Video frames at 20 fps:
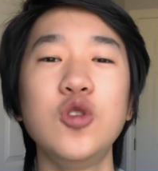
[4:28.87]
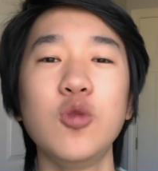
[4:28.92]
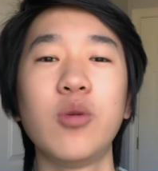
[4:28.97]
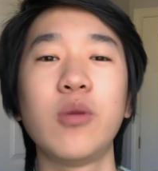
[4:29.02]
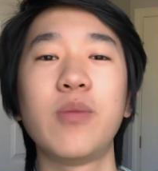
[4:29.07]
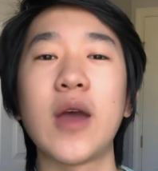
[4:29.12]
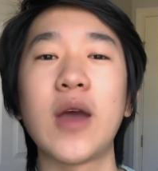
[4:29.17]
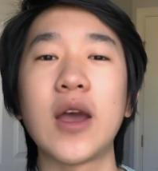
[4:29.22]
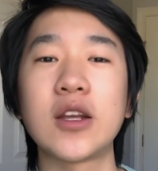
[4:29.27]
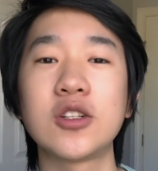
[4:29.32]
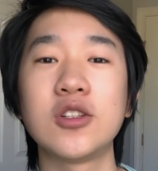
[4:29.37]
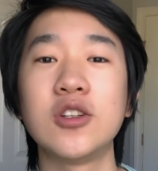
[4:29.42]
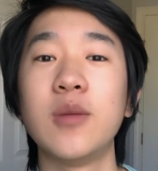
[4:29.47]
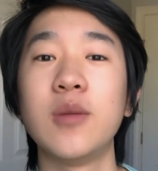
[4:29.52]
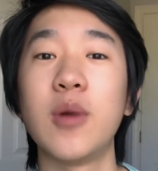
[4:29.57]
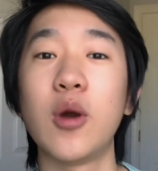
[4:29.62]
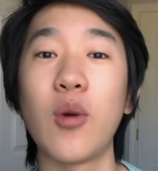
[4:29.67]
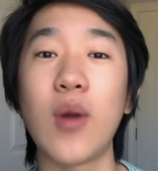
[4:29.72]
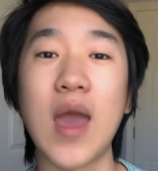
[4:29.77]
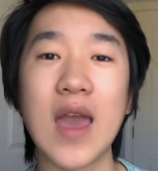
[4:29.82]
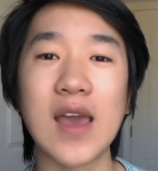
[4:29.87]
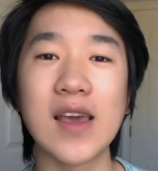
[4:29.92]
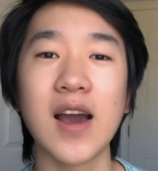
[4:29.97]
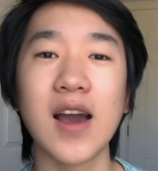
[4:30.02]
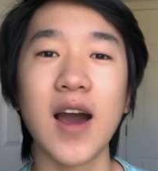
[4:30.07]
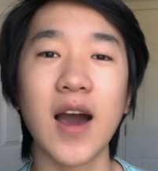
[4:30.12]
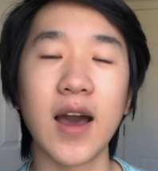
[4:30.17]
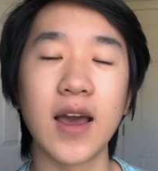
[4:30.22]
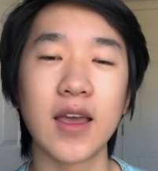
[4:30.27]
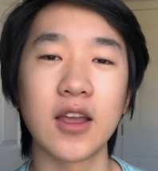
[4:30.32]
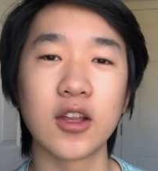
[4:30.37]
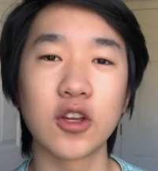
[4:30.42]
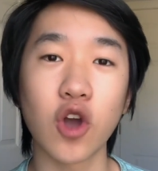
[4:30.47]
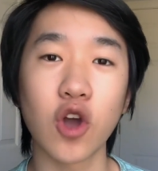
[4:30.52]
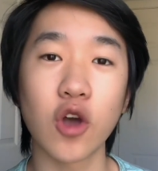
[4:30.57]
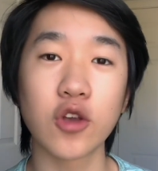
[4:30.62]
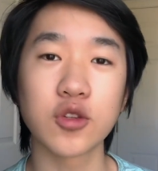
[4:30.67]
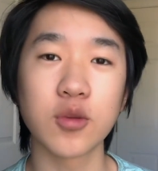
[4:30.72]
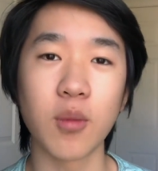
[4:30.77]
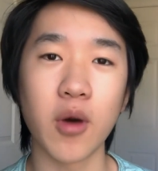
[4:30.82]
super passionate about AI and
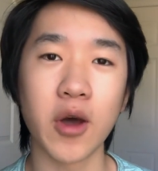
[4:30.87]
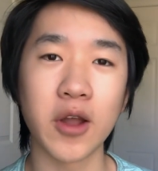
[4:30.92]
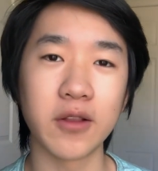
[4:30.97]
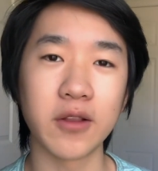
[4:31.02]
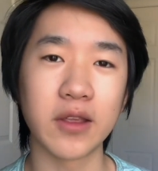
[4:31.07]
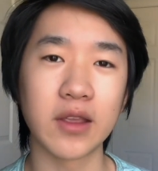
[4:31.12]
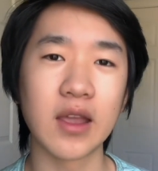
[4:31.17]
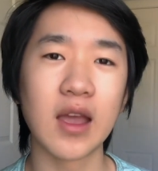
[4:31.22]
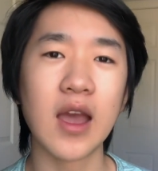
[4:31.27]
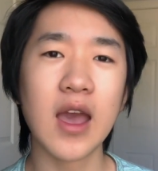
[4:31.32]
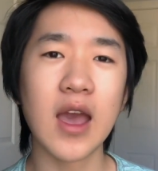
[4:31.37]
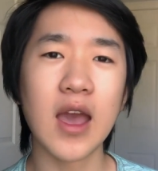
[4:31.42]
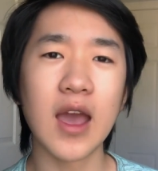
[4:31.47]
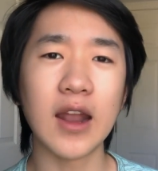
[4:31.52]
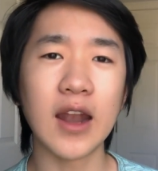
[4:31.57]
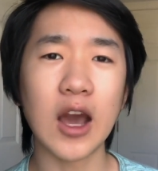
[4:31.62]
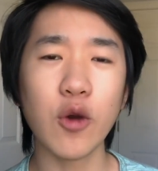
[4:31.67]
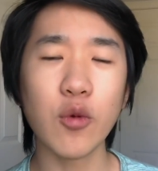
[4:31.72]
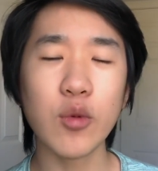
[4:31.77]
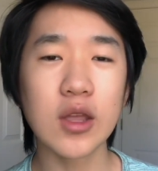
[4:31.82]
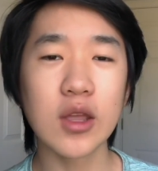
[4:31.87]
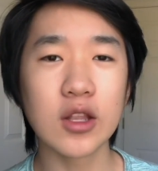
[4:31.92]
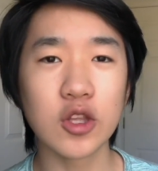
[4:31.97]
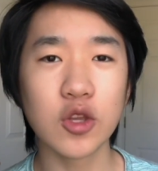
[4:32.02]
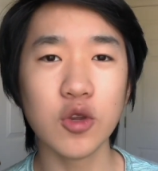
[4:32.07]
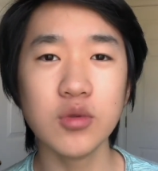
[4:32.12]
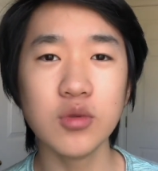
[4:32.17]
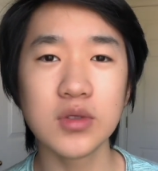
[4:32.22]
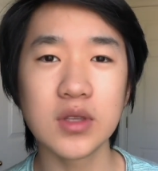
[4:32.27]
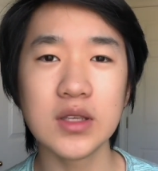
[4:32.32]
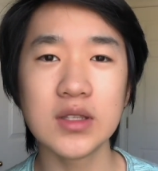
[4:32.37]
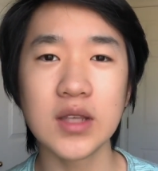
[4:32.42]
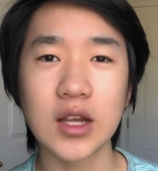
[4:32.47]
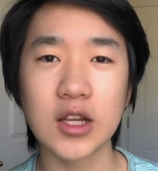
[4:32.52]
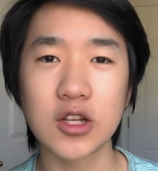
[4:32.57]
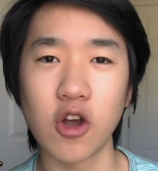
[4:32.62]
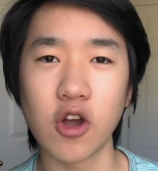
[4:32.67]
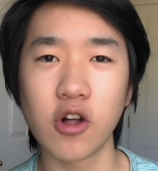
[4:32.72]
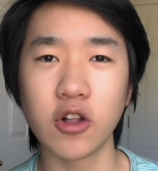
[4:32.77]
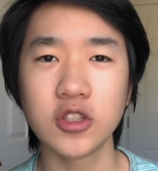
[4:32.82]
causal modeling, and how we can use these
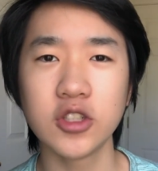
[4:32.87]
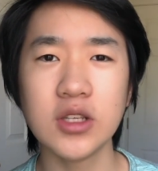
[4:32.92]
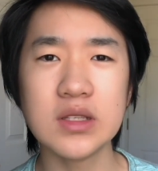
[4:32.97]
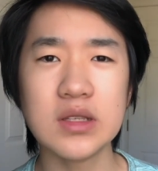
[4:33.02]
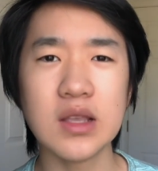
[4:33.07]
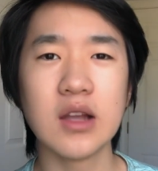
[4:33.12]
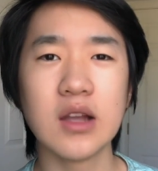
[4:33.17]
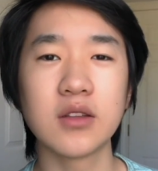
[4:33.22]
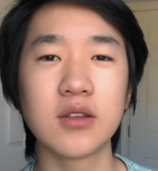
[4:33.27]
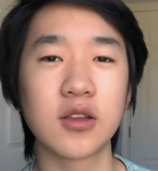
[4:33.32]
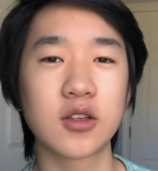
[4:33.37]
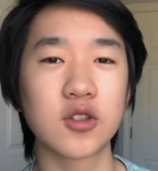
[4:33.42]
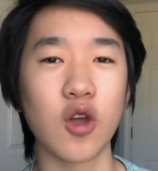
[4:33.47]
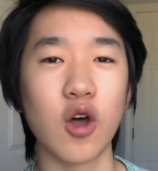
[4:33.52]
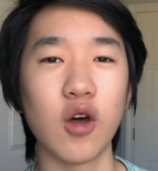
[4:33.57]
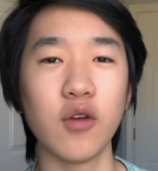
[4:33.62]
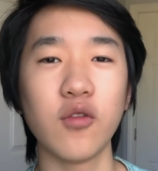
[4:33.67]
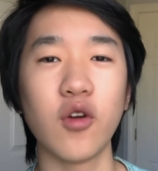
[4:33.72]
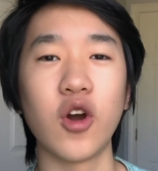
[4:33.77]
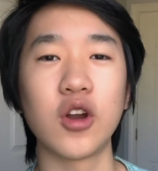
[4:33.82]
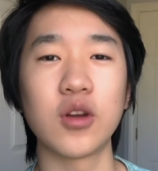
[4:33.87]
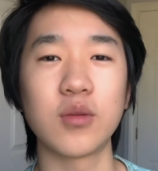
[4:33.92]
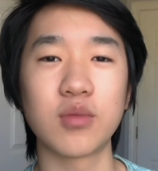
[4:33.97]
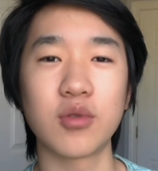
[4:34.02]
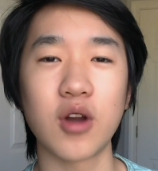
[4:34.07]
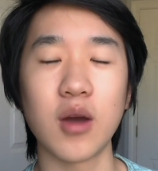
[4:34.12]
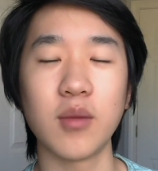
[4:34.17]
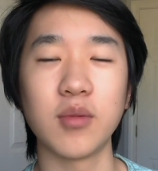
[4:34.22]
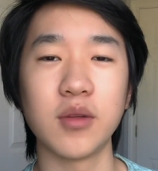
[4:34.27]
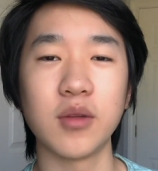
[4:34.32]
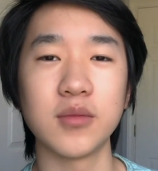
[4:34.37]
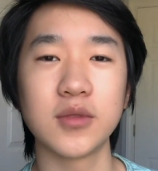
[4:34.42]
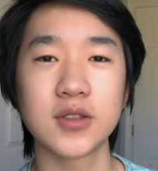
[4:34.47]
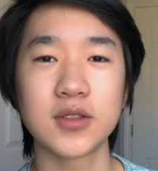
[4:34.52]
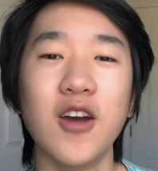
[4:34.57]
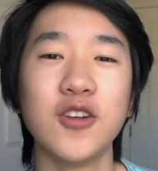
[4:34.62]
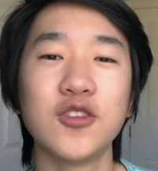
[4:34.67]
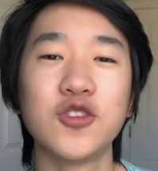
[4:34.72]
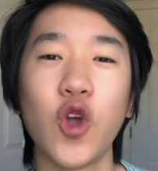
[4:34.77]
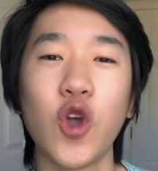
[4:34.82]
technologies to solve hard
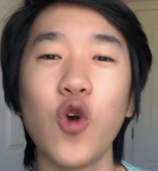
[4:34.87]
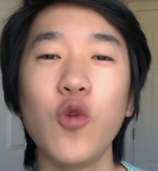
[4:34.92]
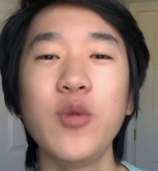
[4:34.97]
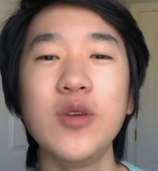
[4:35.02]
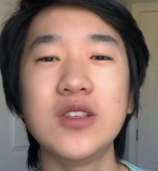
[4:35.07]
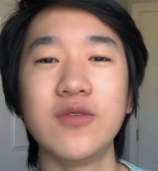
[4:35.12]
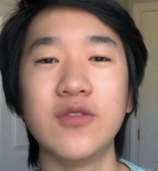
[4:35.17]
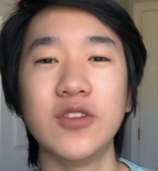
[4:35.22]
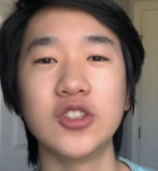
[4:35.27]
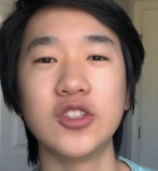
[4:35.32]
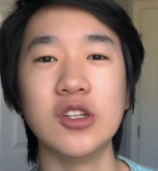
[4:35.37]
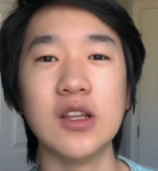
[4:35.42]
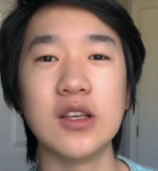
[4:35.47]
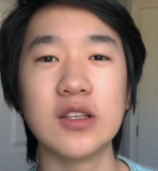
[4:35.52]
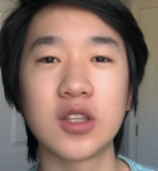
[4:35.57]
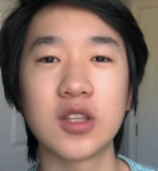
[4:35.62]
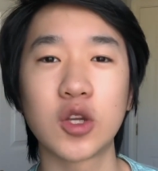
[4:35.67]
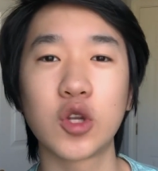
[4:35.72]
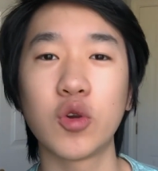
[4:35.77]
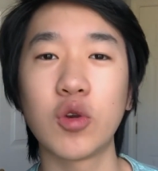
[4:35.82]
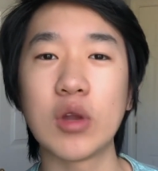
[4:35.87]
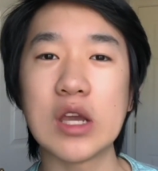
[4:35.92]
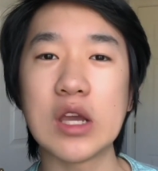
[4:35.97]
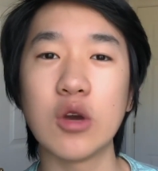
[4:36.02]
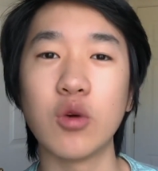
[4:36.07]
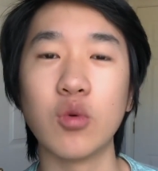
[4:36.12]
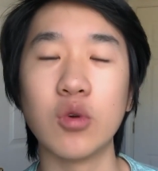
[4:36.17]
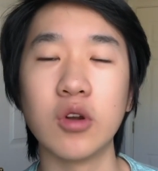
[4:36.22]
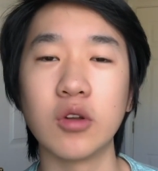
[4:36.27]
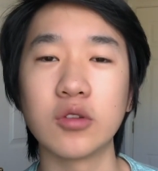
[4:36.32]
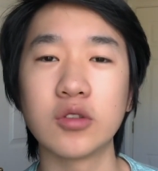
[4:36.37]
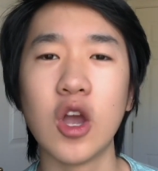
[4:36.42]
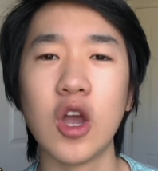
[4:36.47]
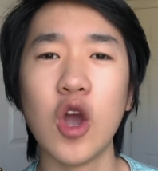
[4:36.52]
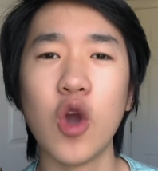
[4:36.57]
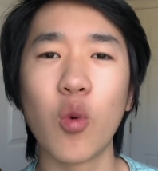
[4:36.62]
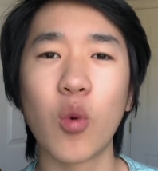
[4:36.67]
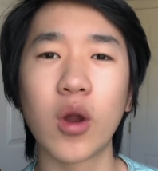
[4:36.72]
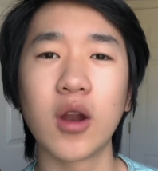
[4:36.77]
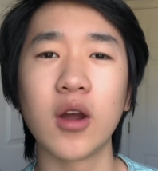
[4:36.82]
problems. Topi's vision is to create a world
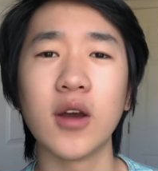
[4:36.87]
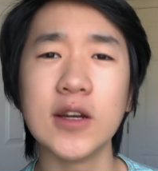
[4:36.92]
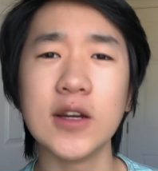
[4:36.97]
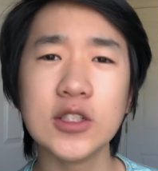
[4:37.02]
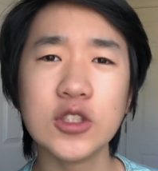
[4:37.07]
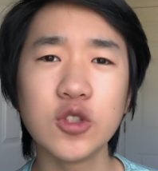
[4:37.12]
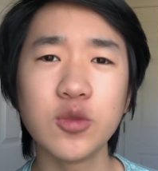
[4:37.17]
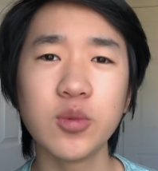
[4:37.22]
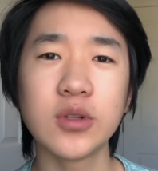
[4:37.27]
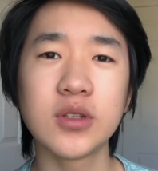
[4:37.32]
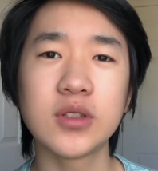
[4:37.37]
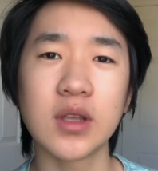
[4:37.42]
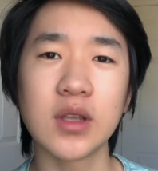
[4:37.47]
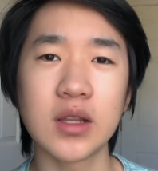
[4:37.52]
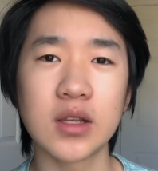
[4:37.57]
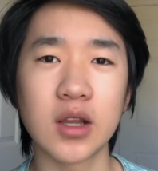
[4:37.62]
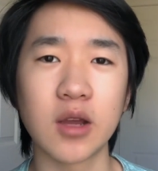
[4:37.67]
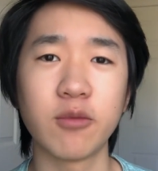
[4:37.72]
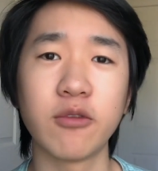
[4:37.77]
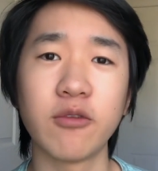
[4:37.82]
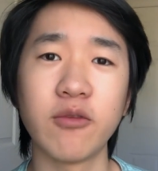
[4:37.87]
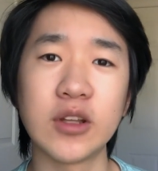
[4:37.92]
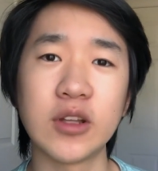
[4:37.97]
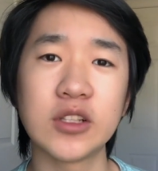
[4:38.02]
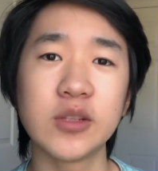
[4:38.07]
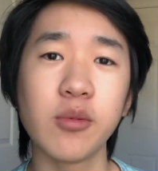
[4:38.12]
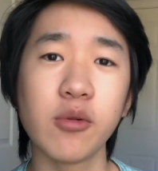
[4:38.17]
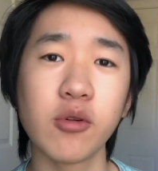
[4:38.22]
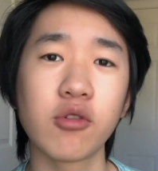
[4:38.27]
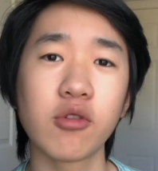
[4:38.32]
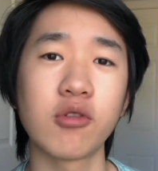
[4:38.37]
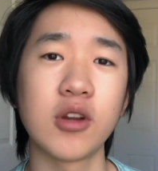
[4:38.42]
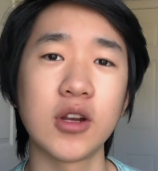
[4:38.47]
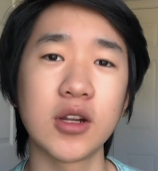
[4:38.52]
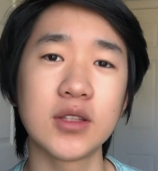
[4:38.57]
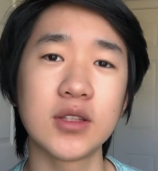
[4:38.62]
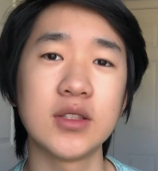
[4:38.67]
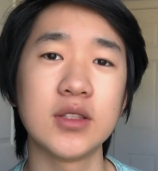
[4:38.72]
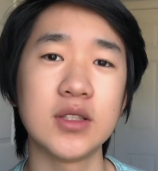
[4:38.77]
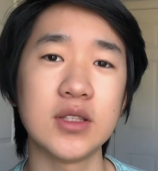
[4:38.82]
where 100% of preventable
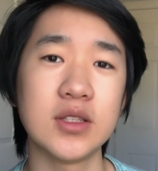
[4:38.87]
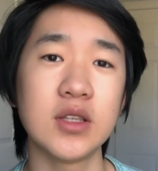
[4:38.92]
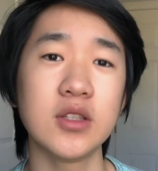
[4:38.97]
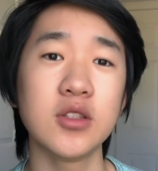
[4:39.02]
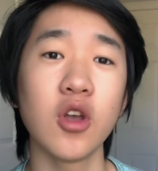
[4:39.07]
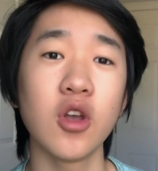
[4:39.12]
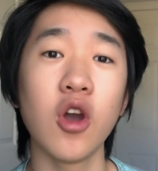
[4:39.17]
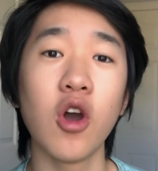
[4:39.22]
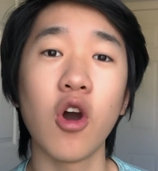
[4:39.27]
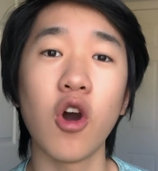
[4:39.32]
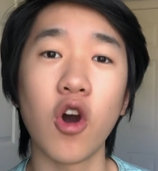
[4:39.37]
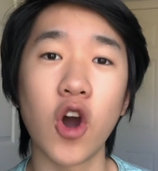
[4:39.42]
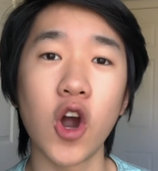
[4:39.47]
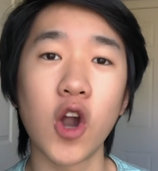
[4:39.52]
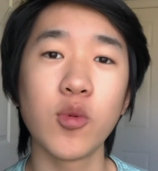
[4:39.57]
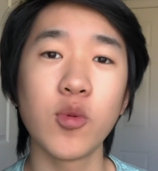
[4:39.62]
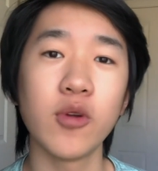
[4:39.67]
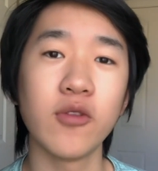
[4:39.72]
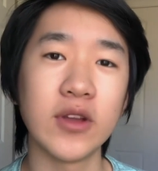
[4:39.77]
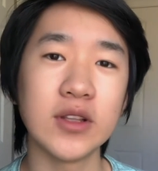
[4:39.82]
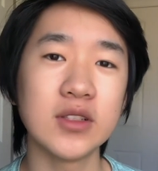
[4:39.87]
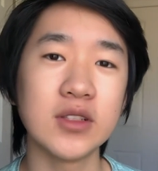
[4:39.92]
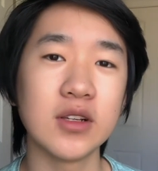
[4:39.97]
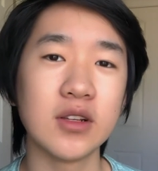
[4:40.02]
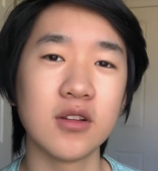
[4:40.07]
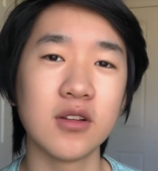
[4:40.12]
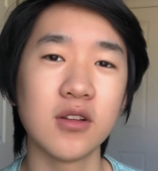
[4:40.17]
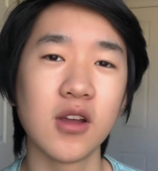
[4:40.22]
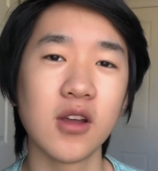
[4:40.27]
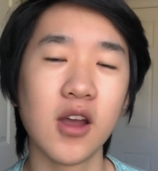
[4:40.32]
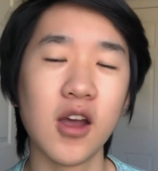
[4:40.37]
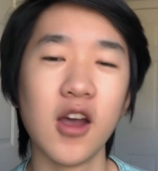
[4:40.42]
chronic diseases are prevented.